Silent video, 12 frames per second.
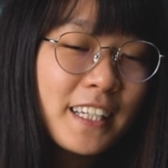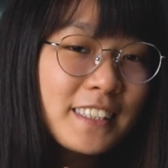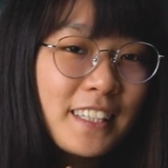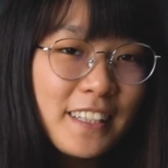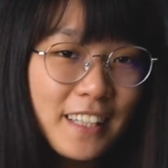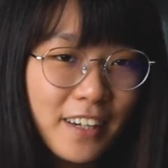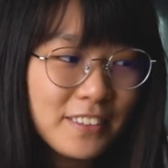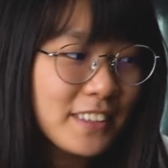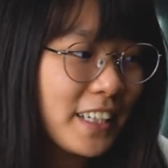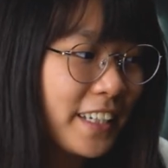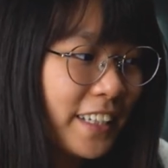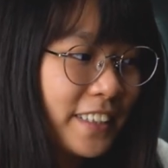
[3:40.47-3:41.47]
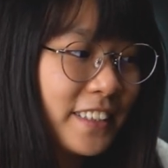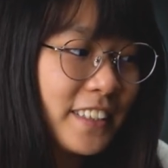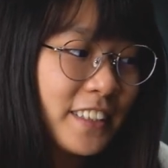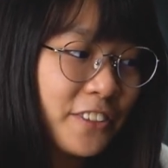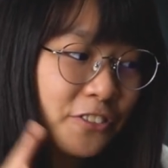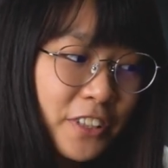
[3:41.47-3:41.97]
has announced that
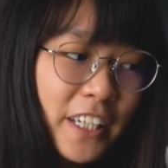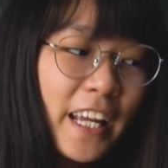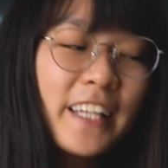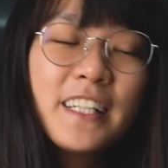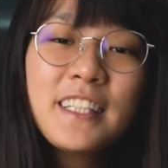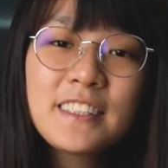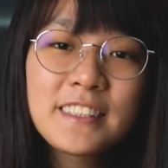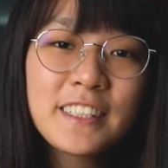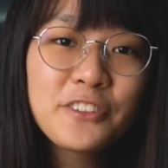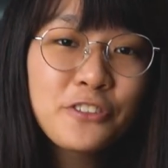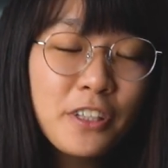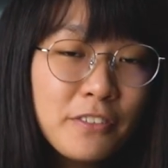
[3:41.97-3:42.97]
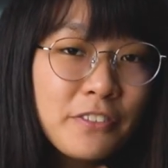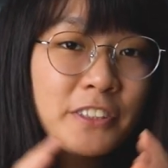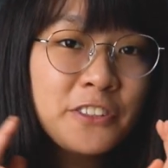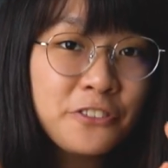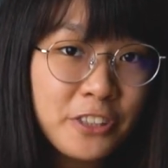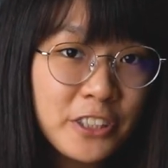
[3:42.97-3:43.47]
inter-district and interstate travel
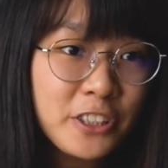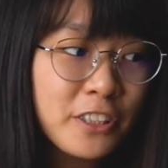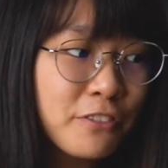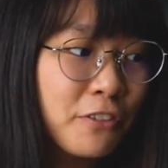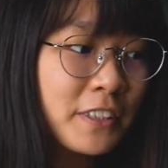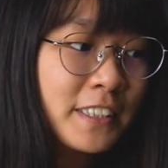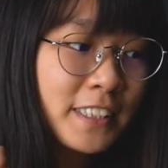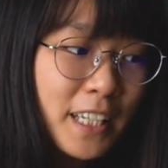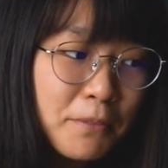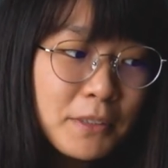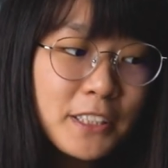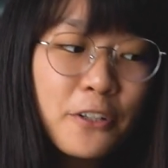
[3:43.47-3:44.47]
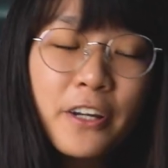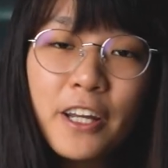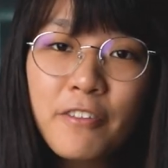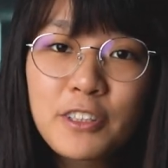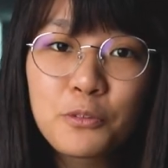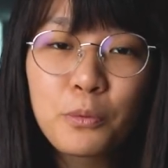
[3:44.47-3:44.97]
restrictions for CMCO
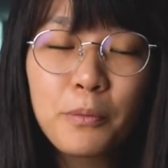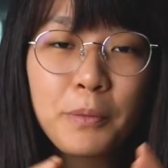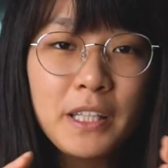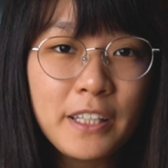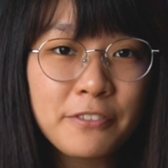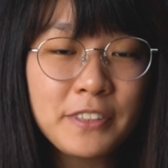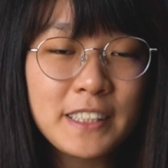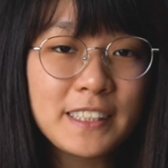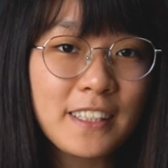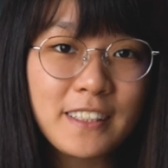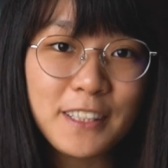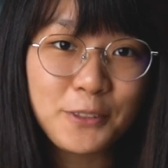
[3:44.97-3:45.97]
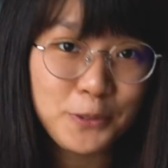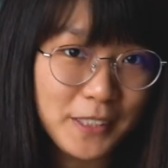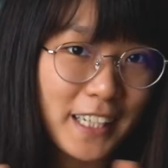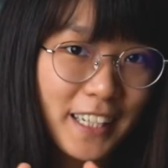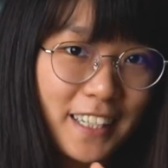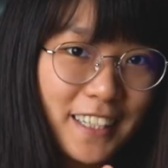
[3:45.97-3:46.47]
areas will be lifted starting
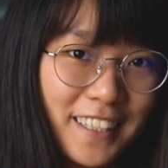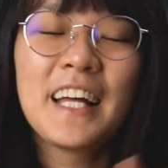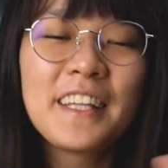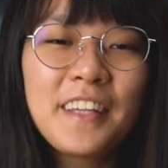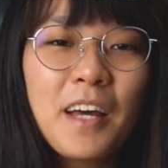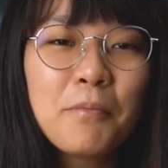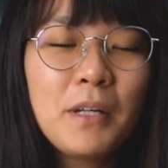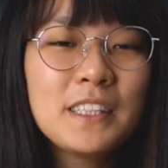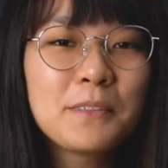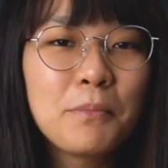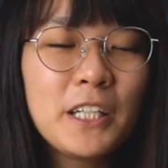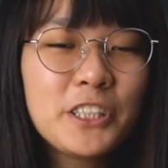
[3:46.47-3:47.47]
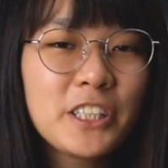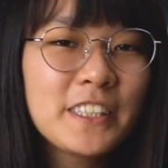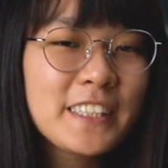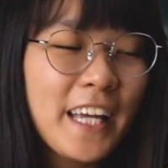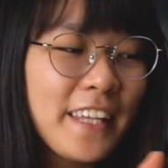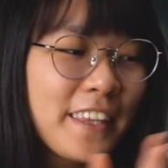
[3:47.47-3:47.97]
today. That means
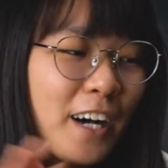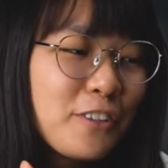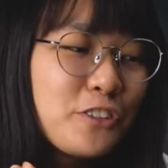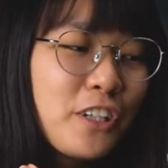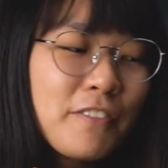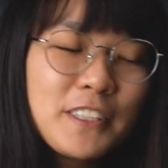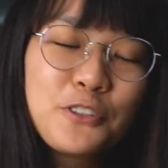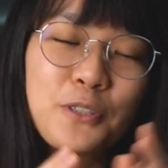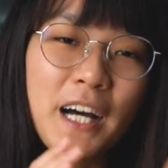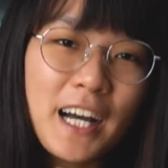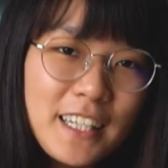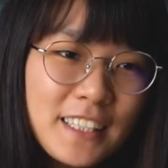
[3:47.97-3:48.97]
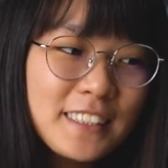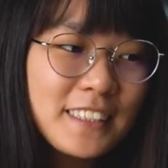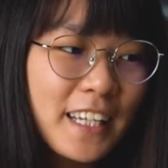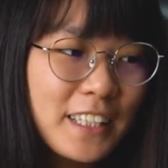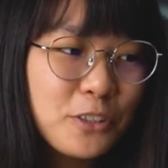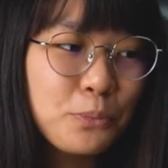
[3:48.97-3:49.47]
Malaysians can now travel to other
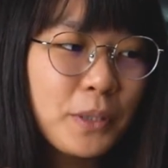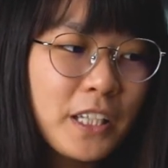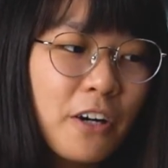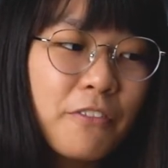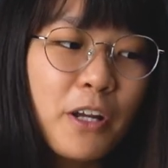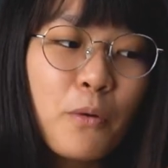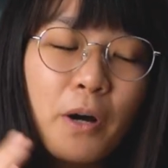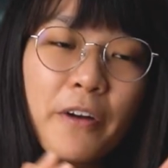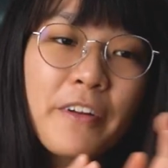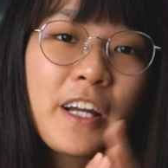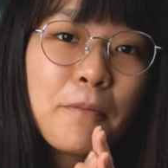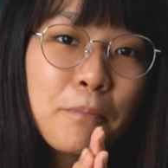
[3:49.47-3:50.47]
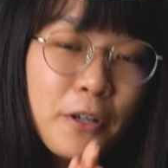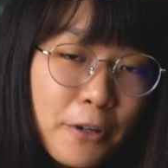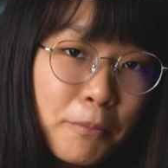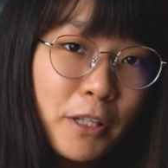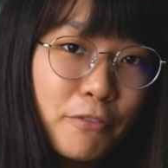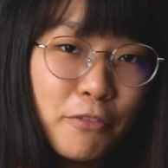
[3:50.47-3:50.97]
states without requiring a
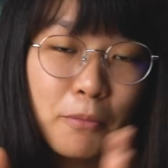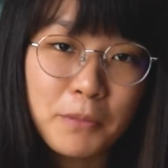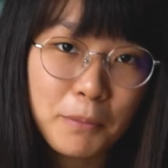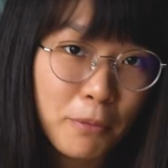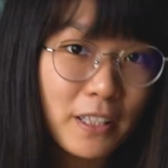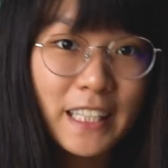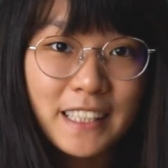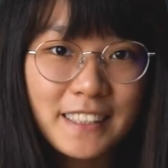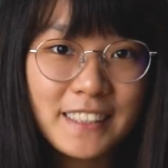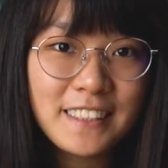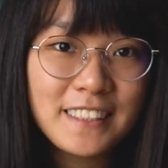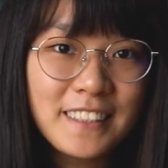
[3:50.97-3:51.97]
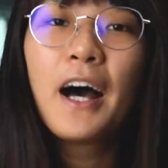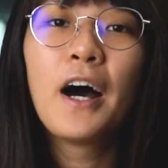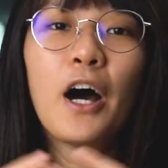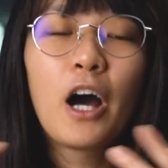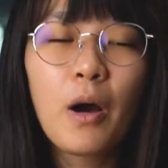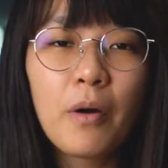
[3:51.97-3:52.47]
permit from the police.
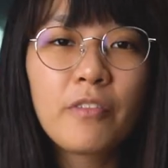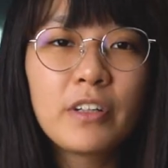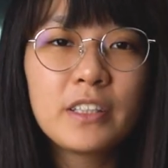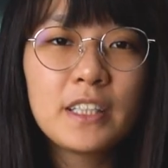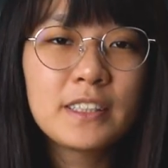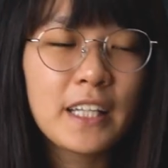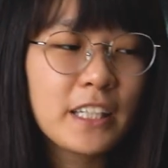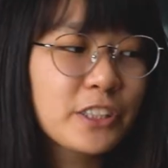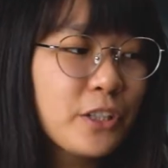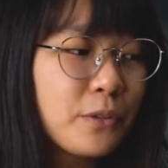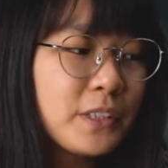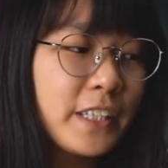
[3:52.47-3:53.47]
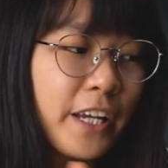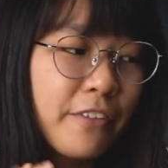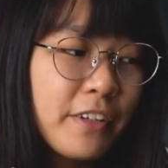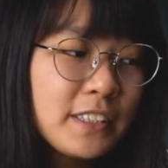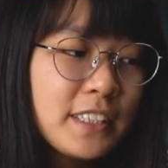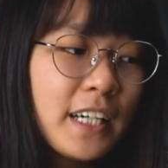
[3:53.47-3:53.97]
However, this excludes
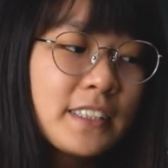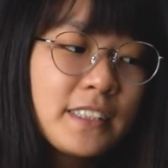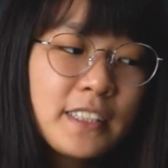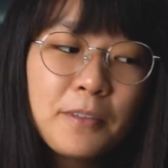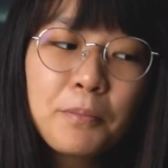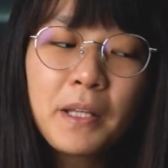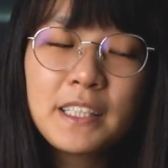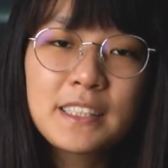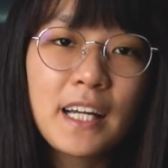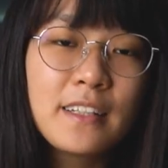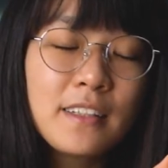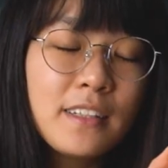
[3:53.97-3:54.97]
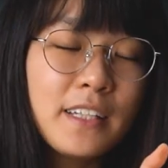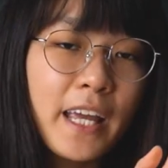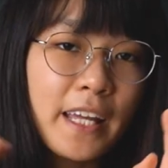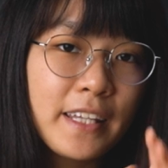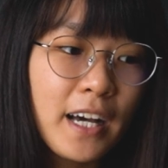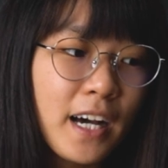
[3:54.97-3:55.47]
areas that are still placed under
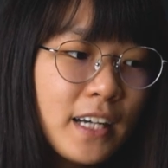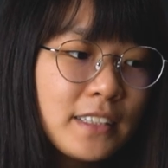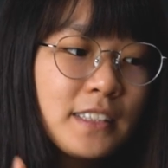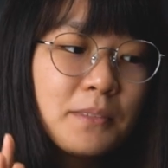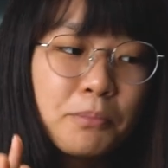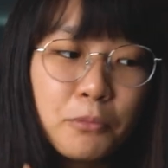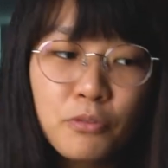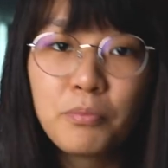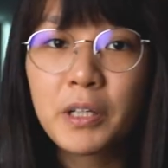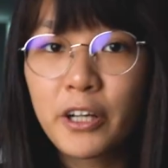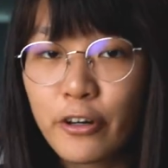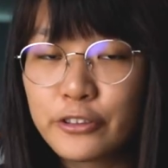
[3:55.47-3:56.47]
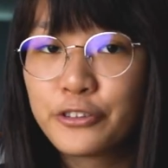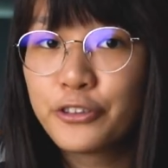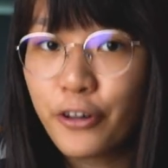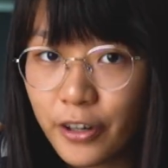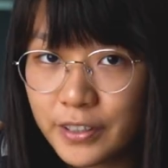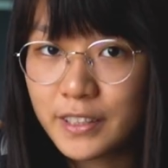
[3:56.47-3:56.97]
the Enhanced Movement
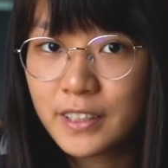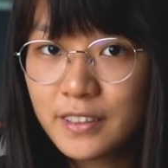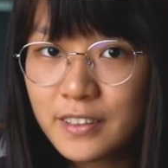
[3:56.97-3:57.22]
Control Order.